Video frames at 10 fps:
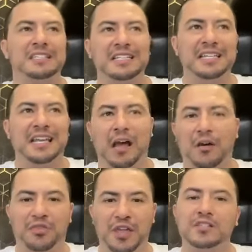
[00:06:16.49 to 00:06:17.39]
seeing
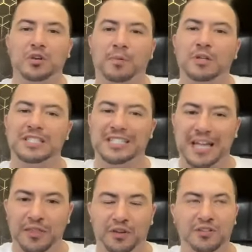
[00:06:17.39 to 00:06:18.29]
how things are put
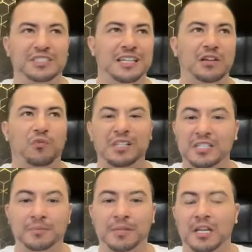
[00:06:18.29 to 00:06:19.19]
together, seeing when
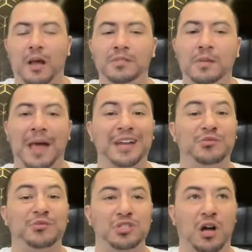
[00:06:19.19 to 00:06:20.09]
something comes up, how do
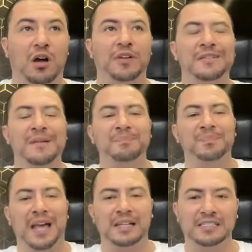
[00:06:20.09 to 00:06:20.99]
you solve it?
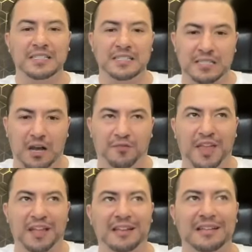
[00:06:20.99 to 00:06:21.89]
That's the stuff
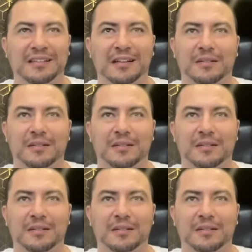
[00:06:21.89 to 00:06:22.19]
that